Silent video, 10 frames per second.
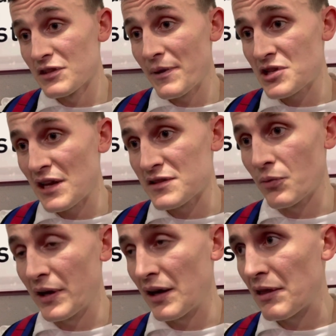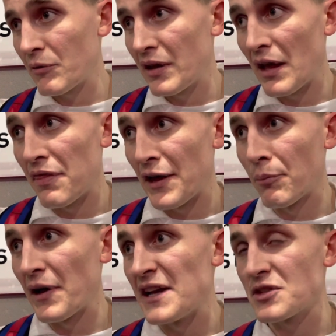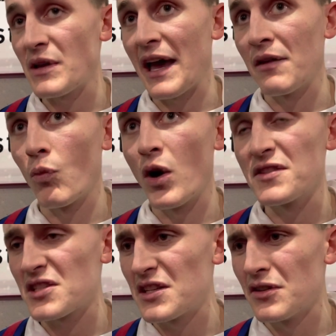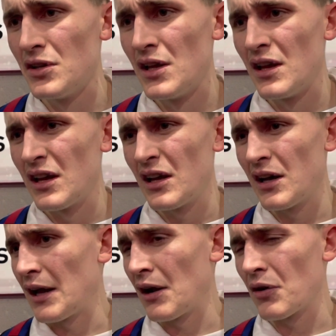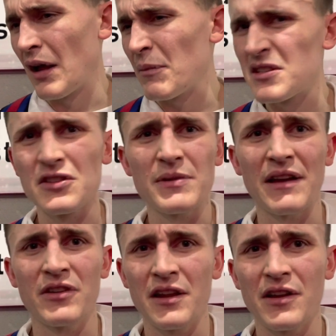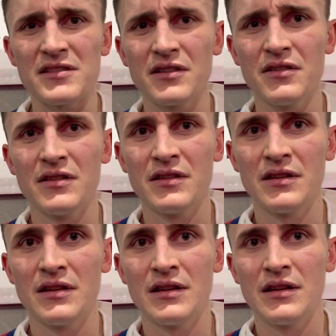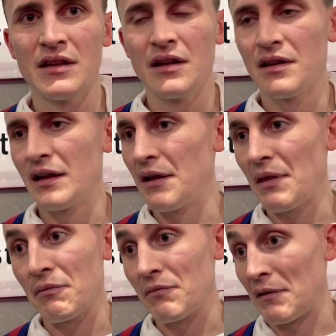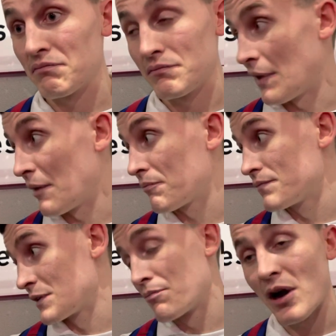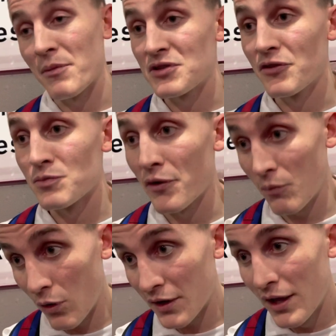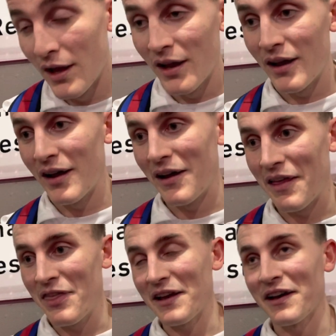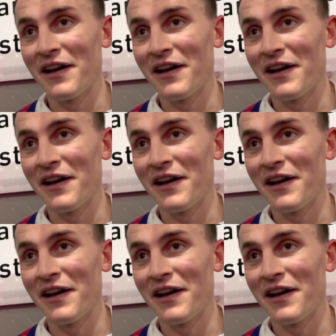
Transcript: the best chance to win. I think at their place, we had 1 steal. How many steals do we have today? You guys know? I promise you it was more than 1. I think